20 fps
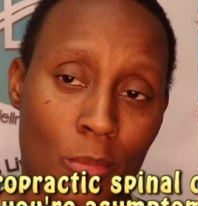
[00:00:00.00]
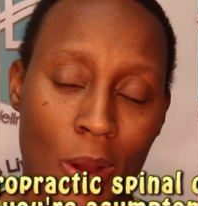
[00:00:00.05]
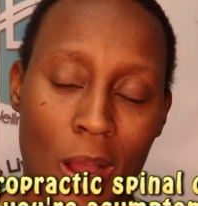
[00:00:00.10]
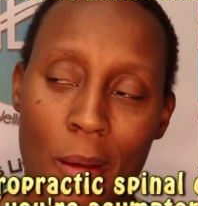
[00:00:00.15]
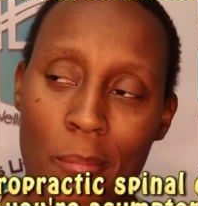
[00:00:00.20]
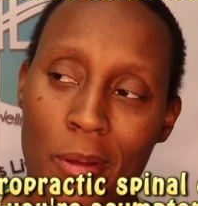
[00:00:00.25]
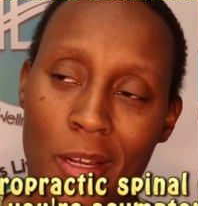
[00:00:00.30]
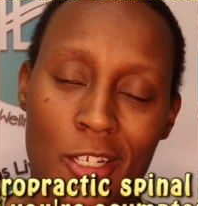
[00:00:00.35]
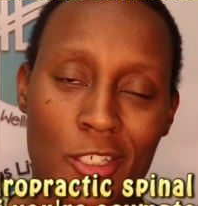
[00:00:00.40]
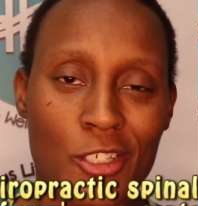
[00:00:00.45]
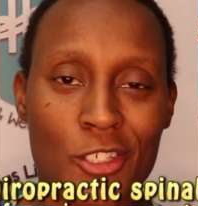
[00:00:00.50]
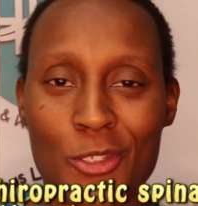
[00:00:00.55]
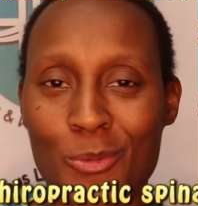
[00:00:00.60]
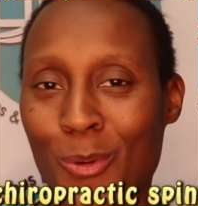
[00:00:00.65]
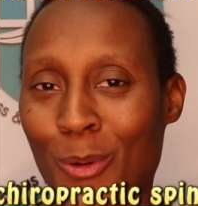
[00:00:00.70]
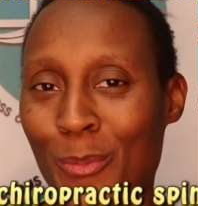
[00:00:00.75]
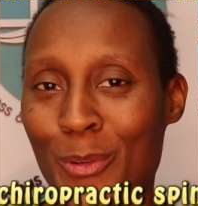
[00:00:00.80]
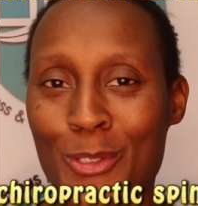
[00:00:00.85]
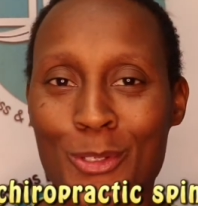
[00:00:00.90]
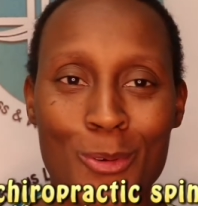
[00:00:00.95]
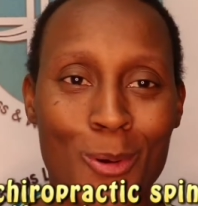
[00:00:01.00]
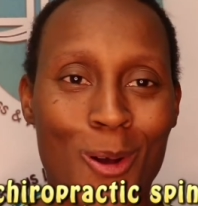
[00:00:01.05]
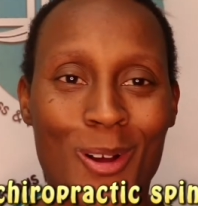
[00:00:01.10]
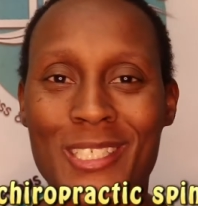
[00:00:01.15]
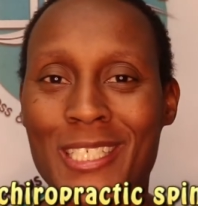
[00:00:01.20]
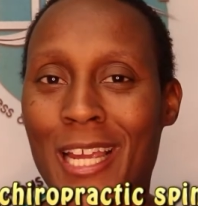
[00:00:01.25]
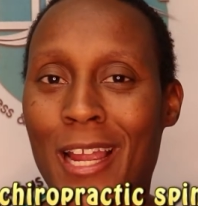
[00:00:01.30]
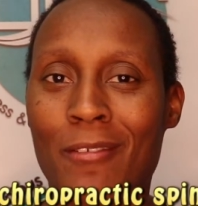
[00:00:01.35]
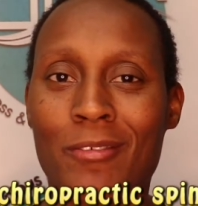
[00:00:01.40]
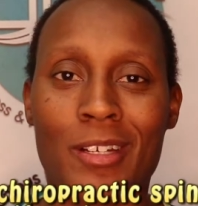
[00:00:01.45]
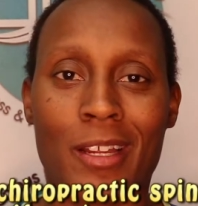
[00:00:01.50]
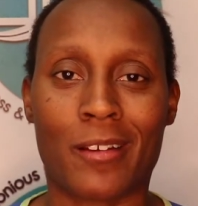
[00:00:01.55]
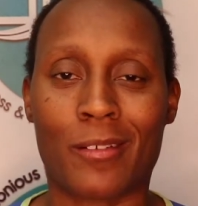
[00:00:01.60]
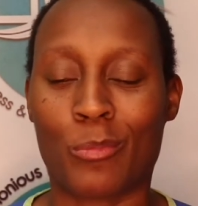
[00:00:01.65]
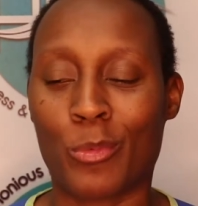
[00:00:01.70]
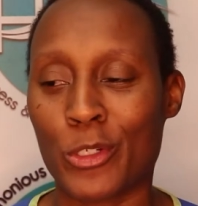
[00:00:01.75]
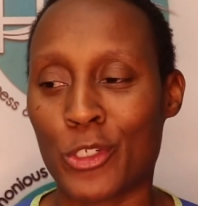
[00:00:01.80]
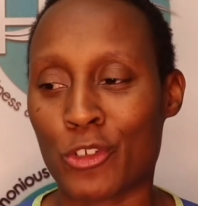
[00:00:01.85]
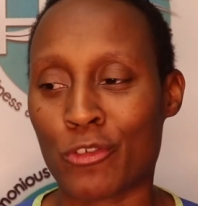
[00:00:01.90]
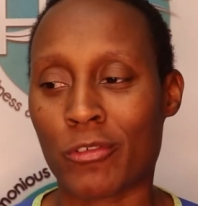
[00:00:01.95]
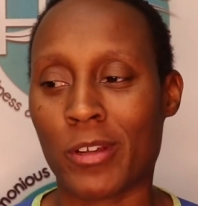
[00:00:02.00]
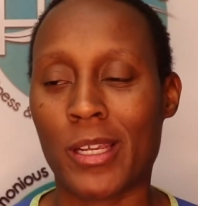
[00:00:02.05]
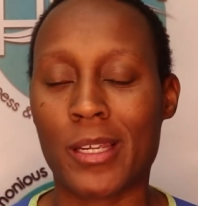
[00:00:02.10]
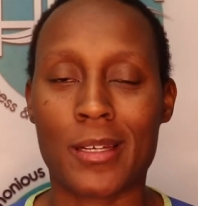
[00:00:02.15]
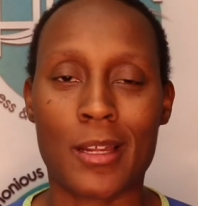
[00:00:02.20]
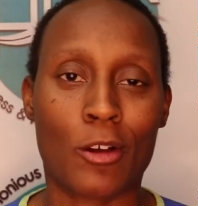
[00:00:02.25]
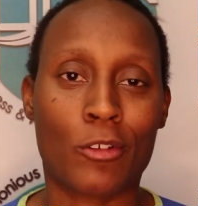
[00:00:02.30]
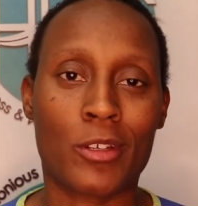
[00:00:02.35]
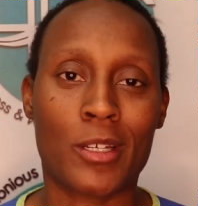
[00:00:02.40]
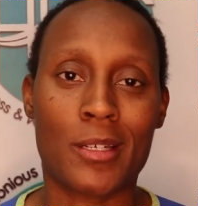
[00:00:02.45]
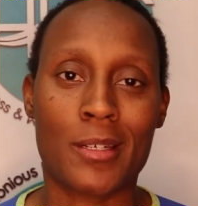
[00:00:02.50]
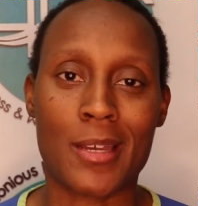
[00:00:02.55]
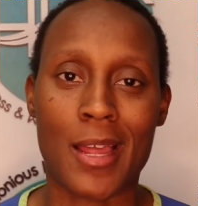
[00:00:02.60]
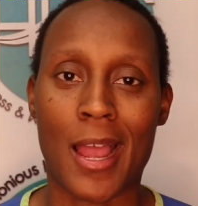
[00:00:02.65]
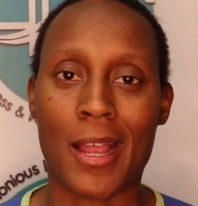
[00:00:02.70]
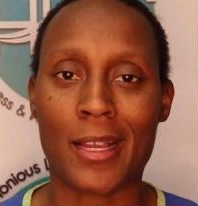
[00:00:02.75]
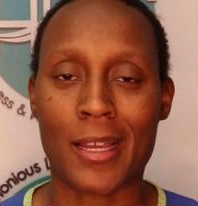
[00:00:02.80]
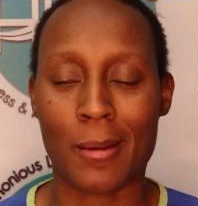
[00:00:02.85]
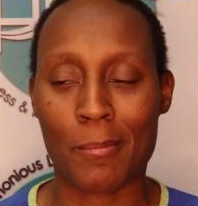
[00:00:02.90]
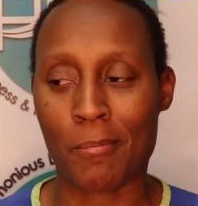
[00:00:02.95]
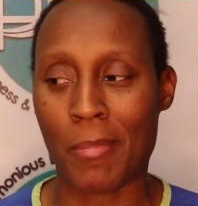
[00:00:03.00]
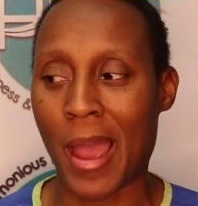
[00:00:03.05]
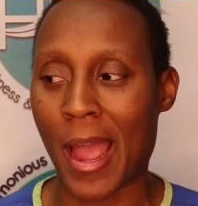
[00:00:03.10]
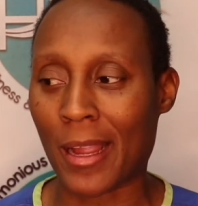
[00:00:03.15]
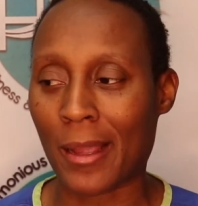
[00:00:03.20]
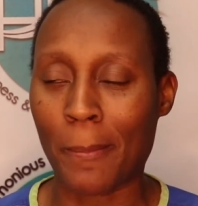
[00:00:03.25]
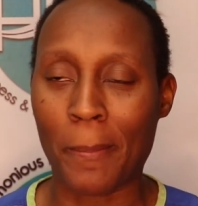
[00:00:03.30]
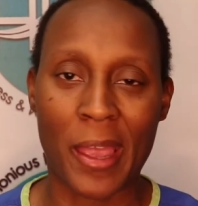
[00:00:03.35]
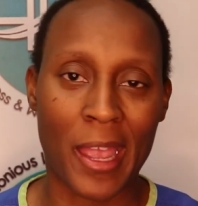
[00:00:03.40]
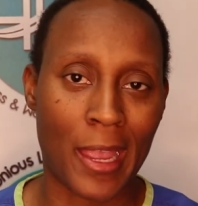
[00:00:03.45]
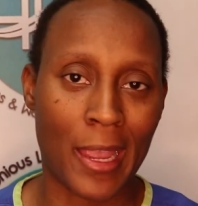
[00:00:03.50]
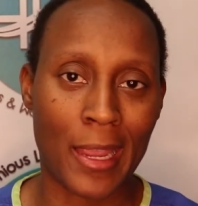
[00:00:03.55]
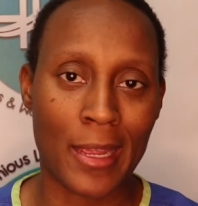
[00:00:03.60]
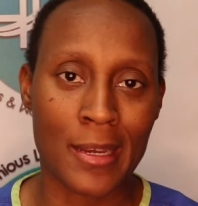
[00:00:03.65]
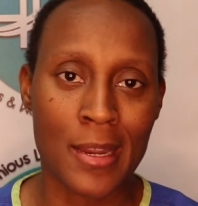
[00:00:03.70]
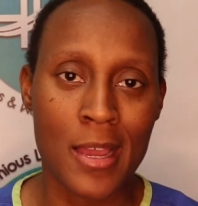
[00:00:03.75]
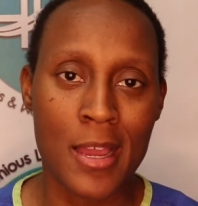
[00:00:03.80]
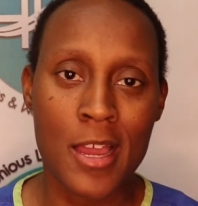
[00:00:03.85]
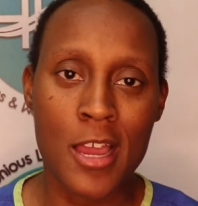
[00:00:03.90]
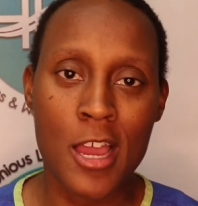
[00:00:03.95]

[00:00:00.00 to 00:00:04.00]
Why? Because this is what we do all day, every day. We treat not only neck and back pain,